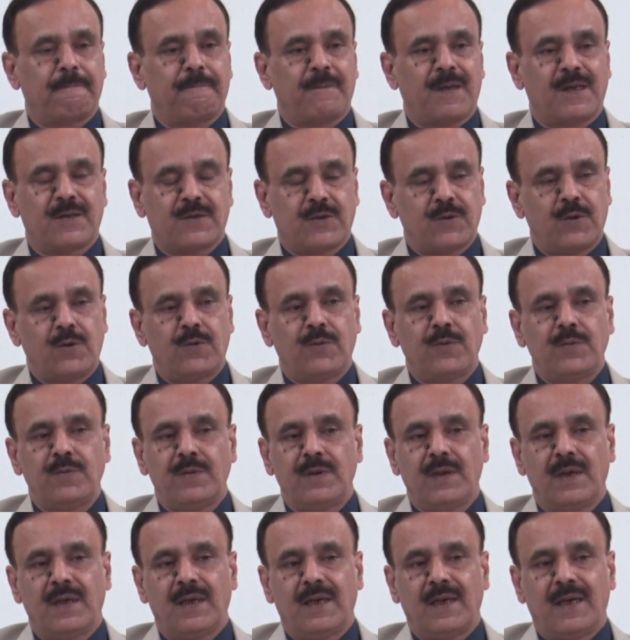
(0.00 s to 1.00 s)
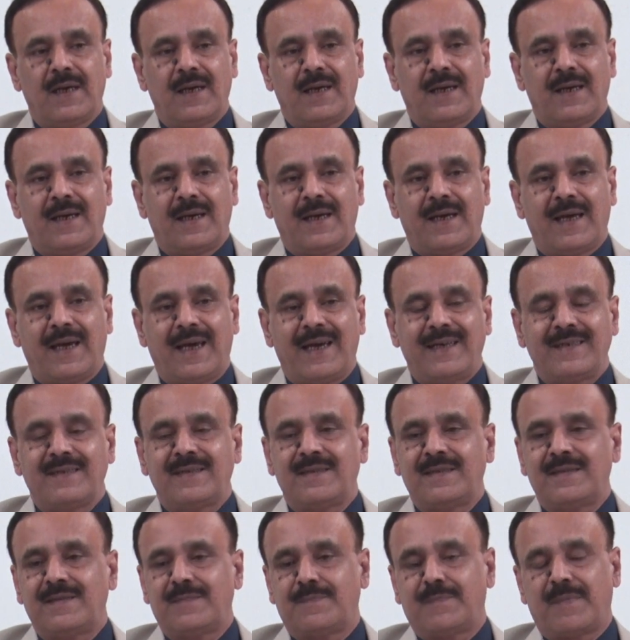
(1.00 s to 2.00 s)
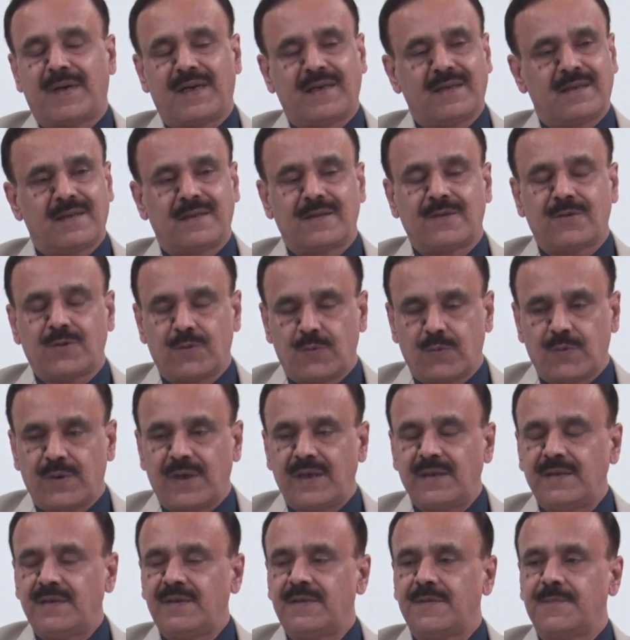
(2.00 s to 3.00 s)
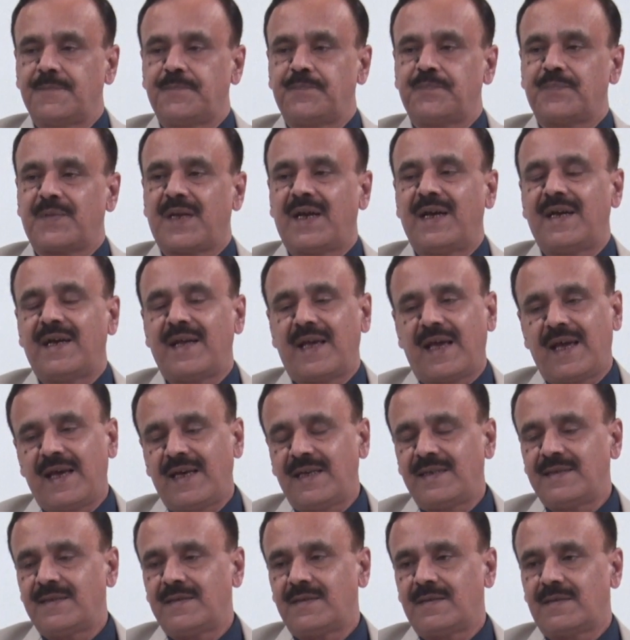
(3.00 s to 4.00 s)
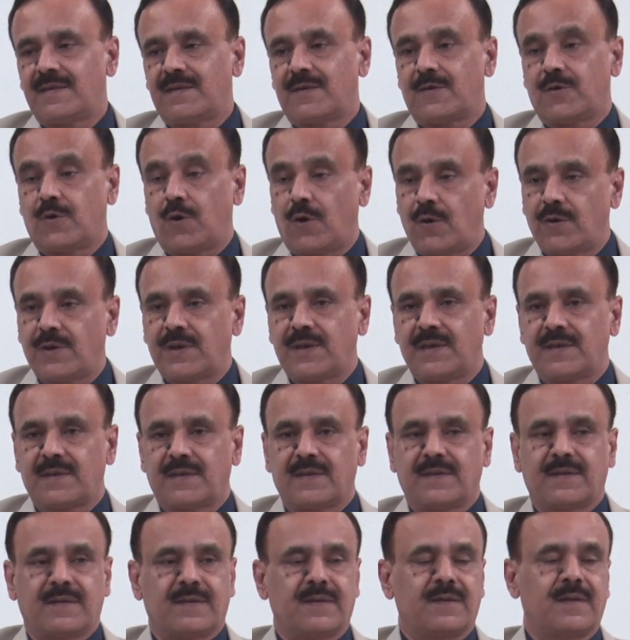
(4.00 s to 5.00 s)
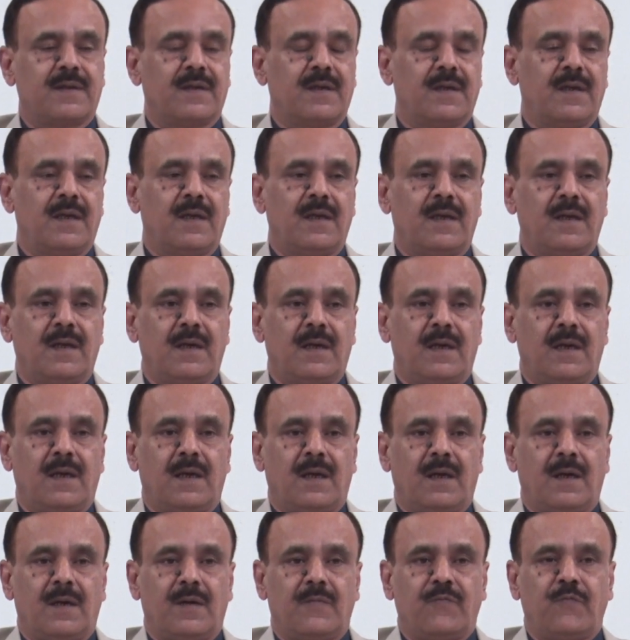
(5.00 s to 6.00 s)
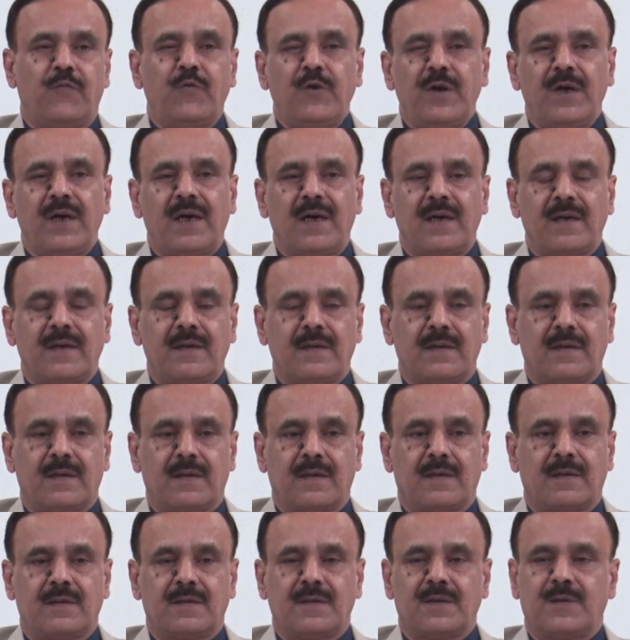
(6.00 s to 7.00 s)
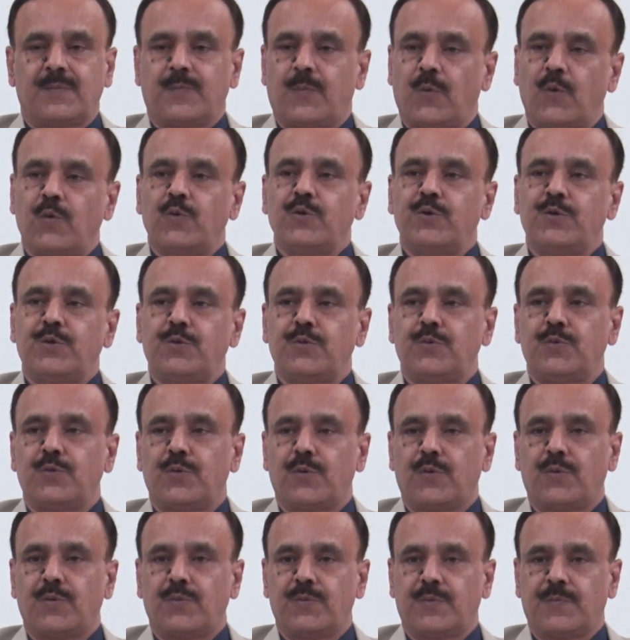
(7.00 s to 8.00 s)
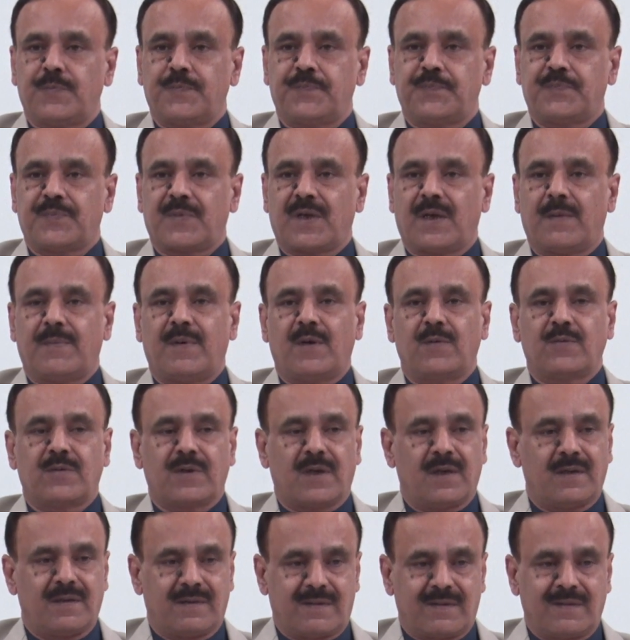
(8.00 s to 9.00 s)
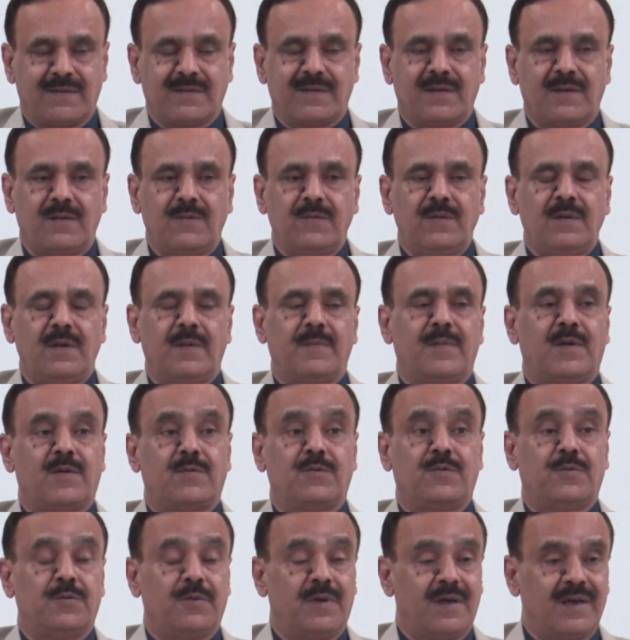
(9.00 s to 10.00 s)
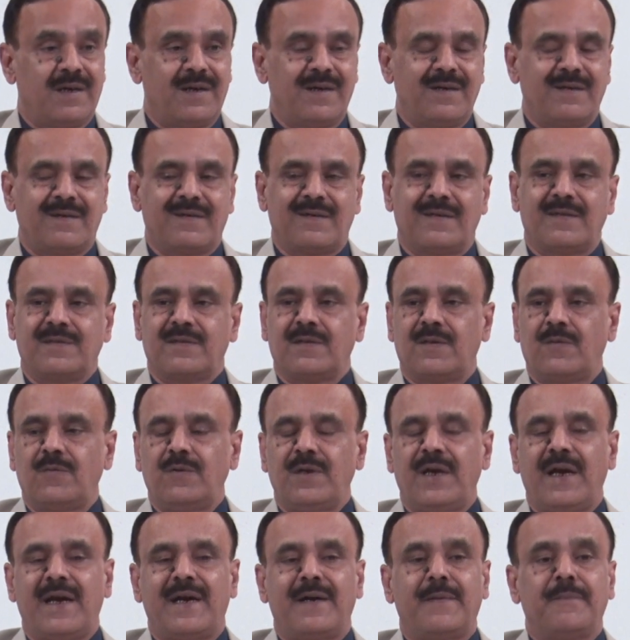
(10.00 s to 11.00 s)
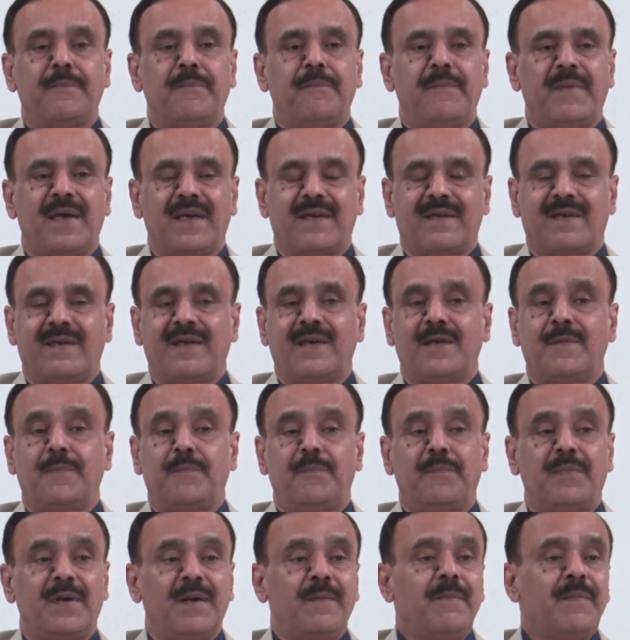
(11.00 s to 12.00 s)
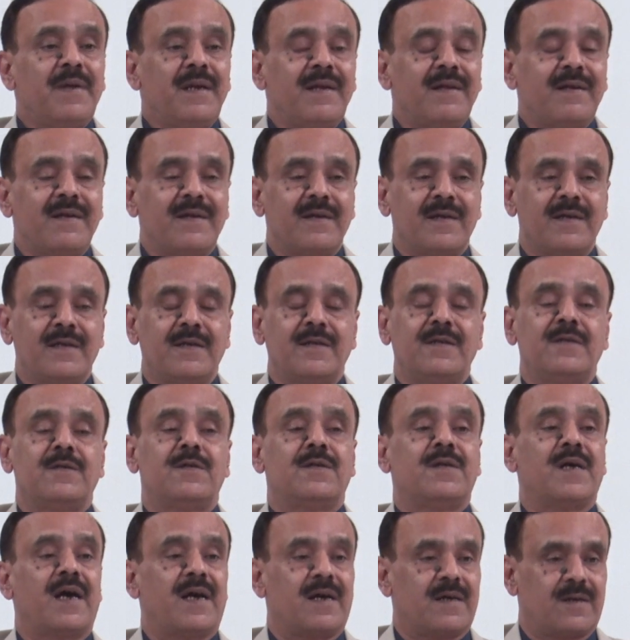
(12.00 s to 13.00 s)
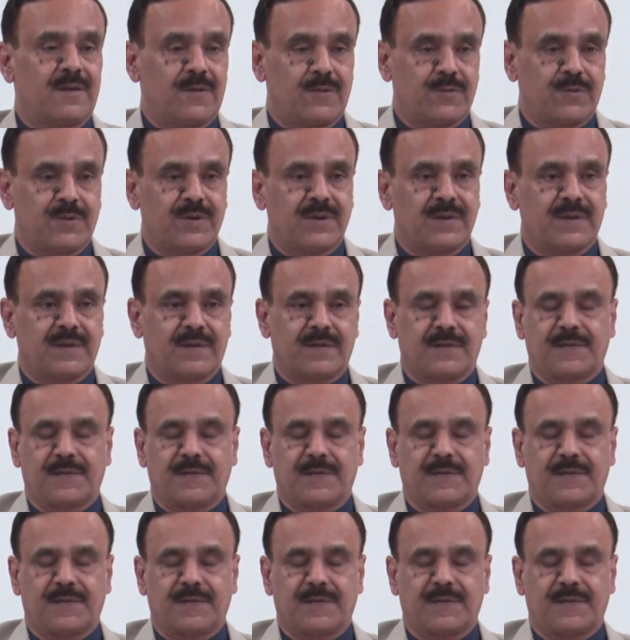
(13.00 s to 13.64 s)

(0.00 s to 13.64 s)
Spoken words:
So, as medical students and as doctors, we are supposed to know about ultrasound, about doing ultrasound and making preliminary diagnosis.